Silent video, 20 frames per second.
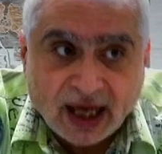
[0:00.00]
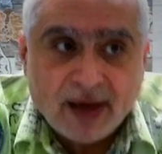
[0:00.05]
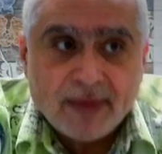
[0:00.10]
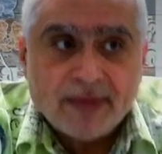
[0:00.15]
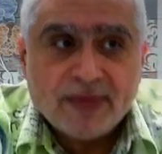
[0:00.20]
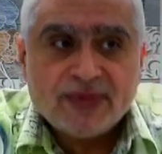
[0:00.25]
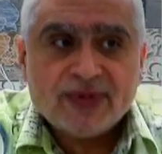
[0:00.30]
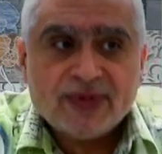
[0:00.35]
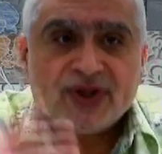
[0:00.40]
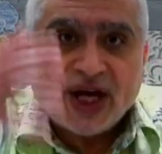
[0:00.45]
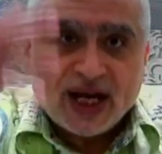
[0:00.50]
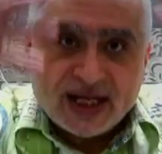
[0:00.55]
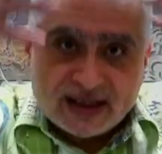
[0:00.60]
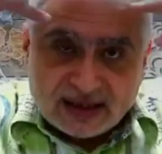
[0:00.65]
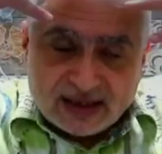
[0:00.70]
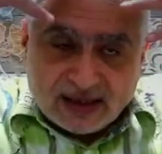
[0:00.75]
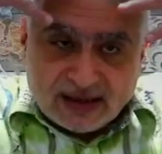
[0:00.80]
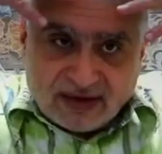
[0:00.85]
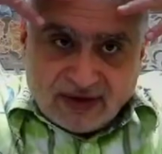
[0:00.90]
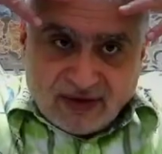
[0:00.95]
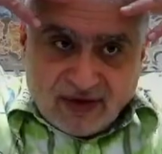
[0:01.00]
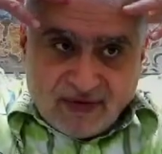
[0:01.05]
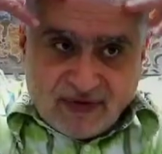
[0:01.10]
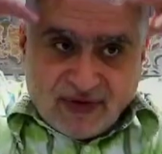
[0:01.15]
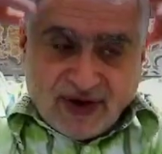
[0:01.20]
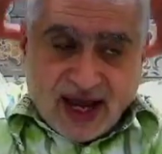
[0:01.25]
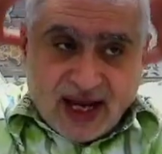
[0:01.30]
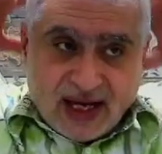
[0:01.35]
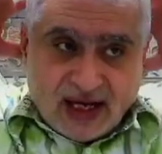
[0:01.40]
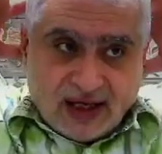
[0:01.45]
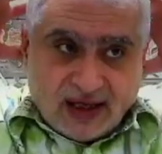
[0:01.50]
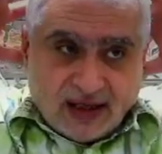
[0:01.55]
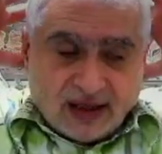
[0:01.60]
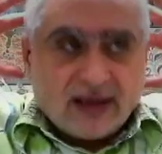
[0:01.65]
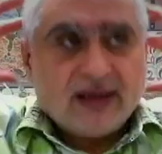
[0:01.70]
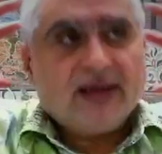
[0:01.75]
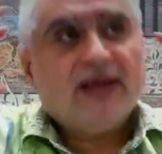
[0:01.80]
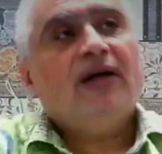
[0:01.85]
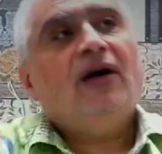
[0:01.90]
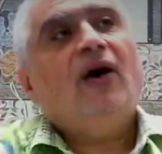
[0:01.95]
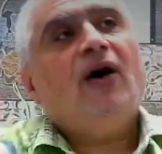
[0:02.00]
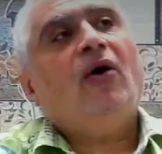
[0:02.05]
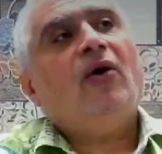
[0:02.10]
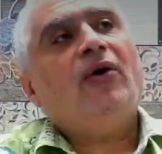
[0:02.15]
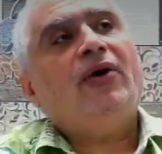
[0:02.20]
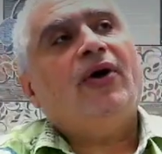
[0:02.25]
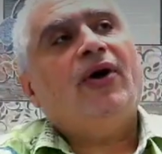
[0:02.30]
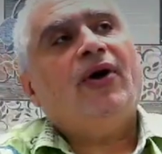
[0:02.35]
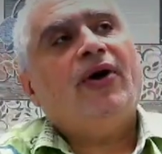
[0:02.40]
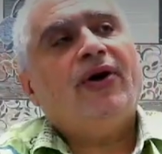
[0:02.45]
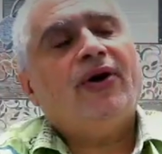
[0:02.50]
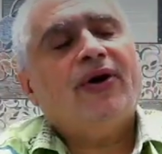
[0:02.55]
she has a veil on her